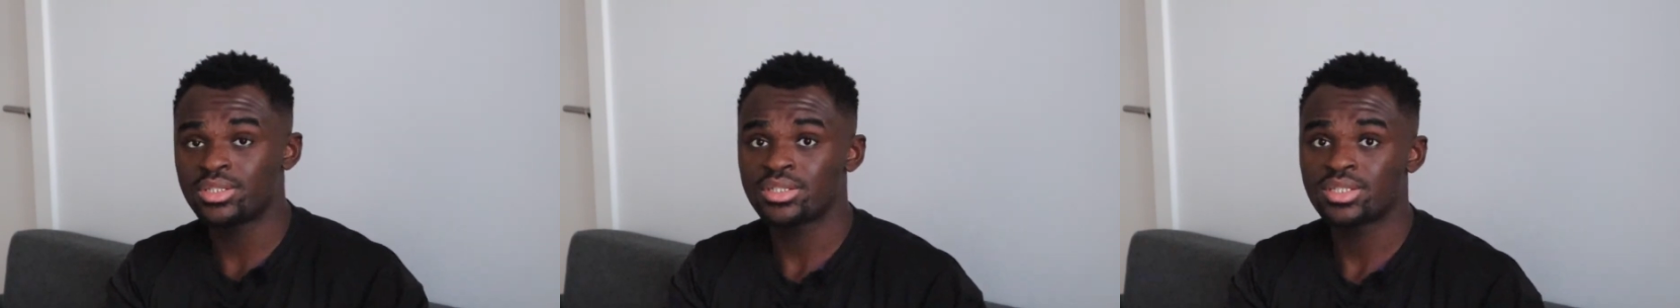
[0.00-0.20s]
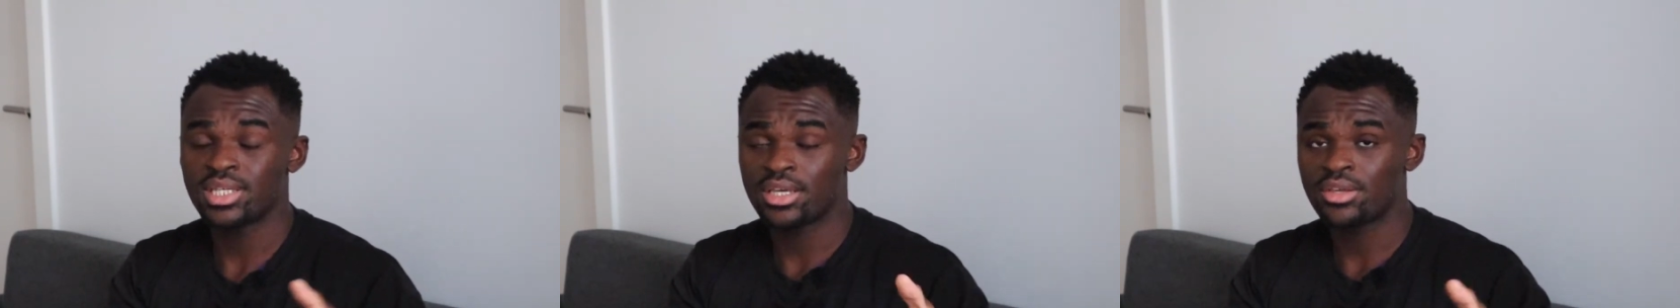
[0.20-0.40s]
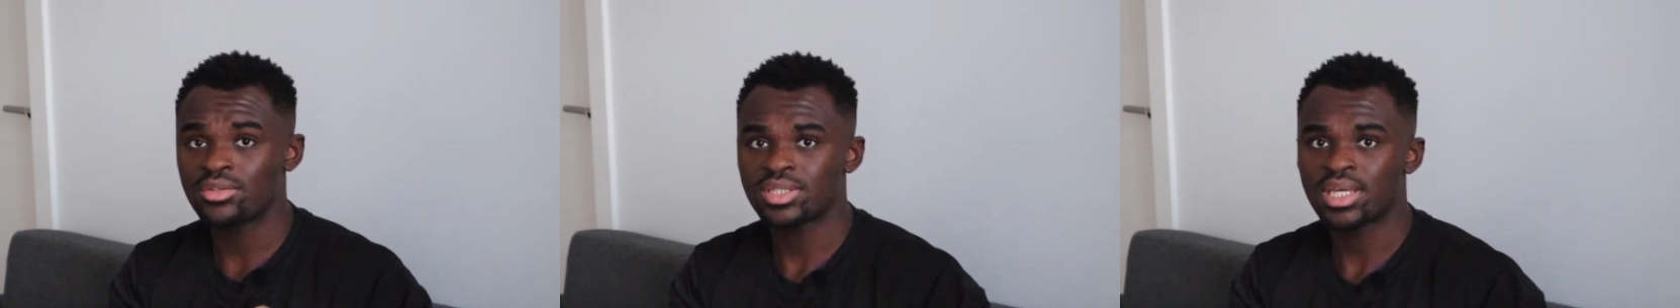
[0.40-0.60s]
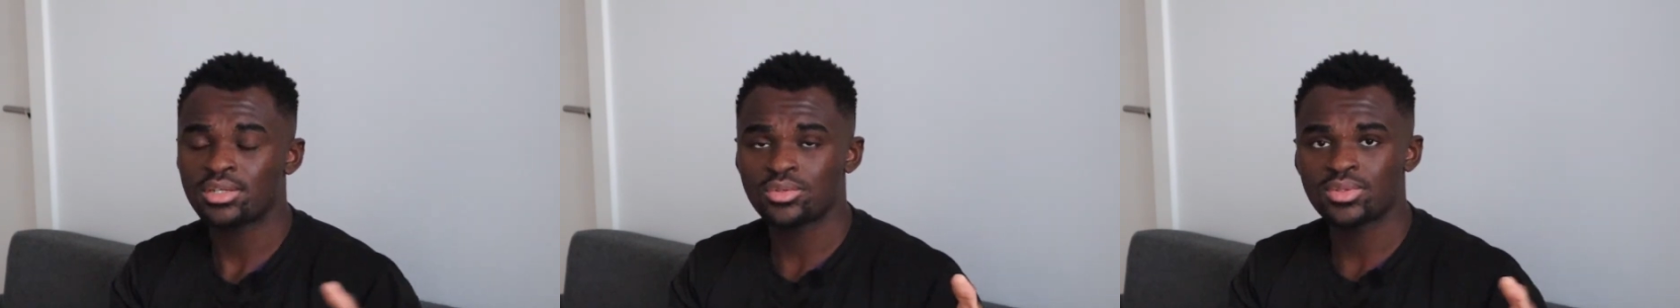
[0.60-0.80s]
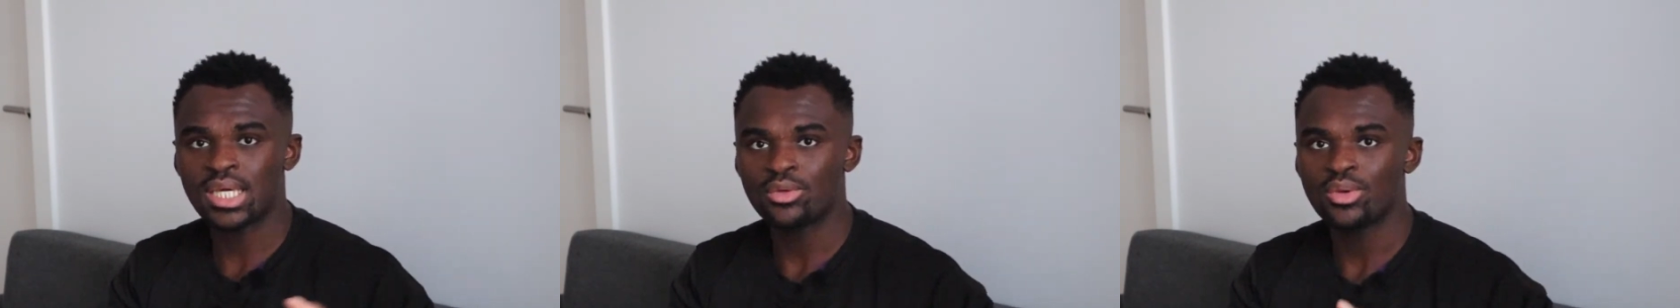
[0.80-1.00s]
just setting your
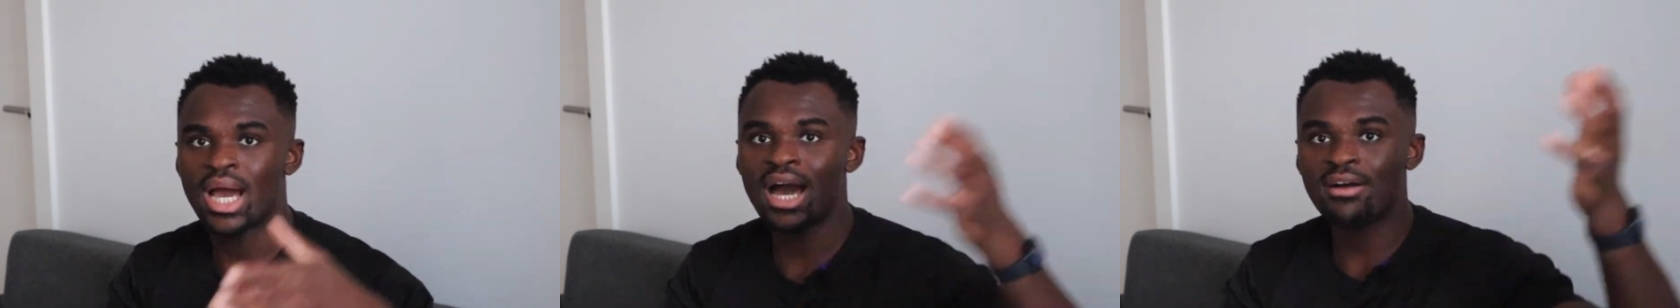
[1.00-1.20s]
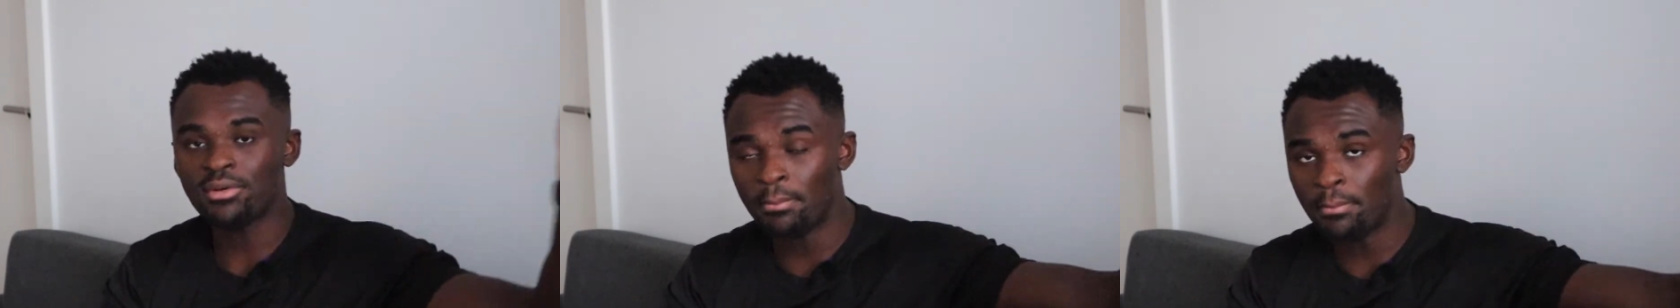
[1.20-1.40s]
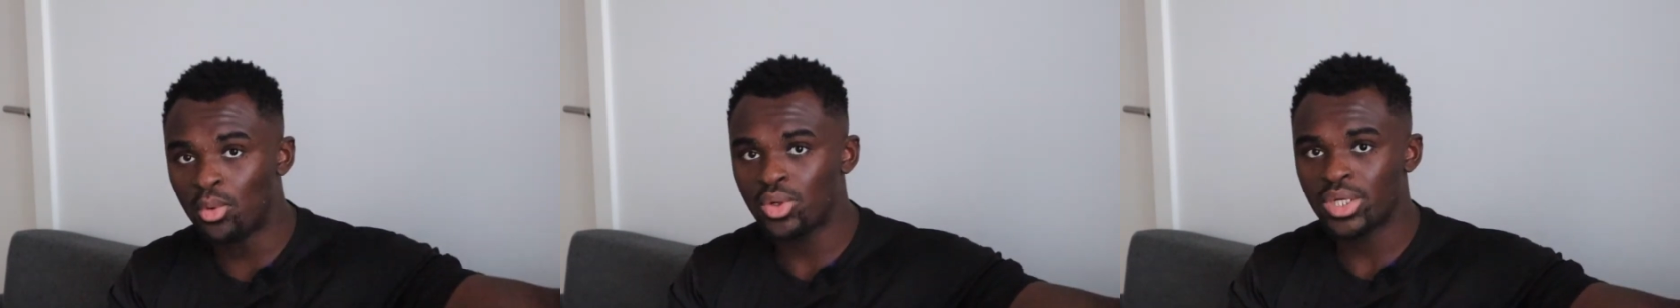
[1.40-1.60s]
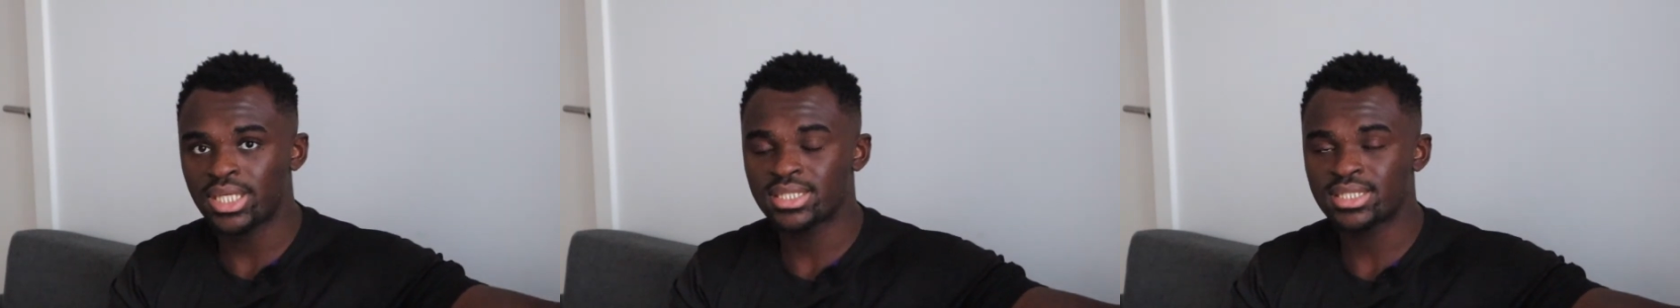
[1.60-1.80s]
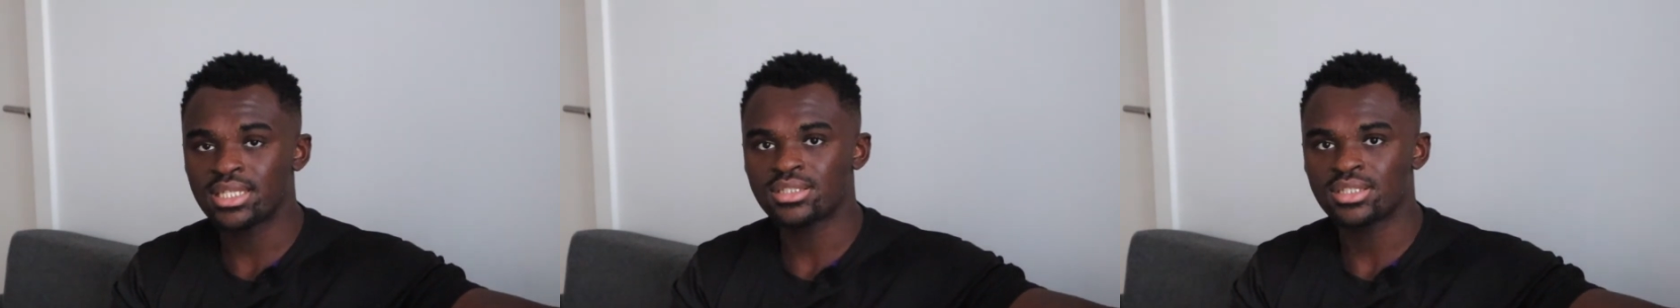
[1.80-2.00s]
schedule that you have a
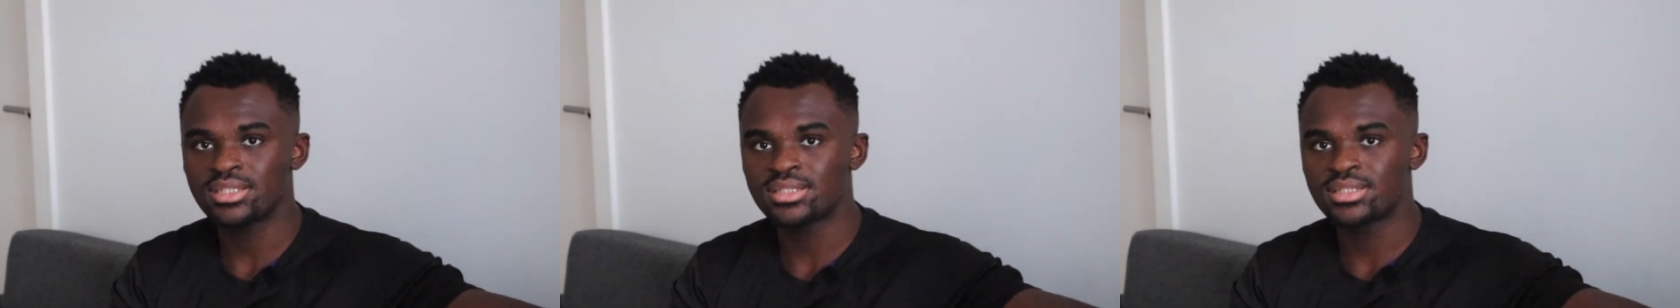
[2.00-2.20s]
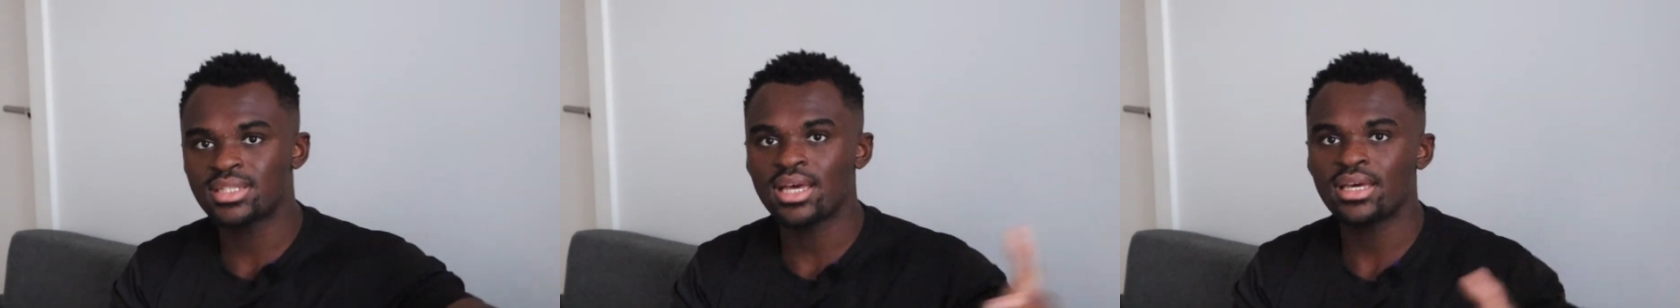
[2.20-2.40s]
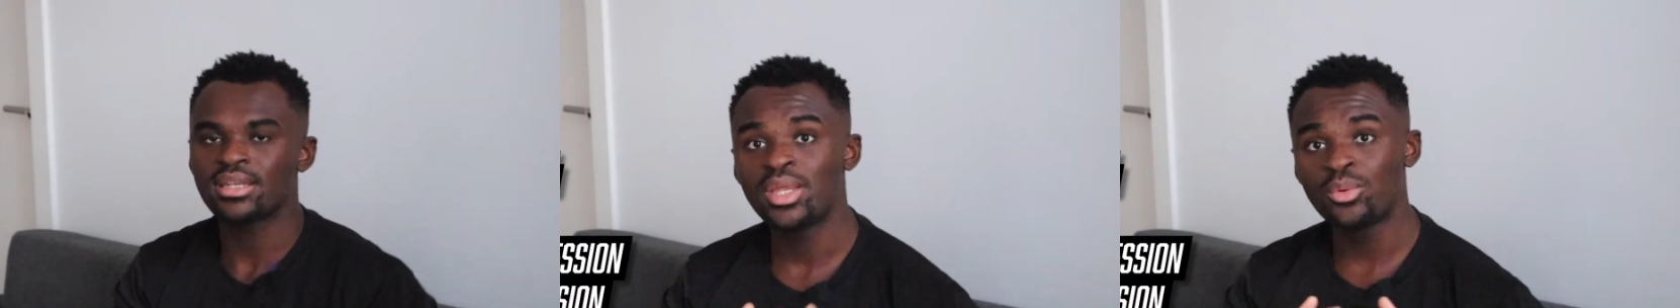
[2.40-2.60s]
morning session instead,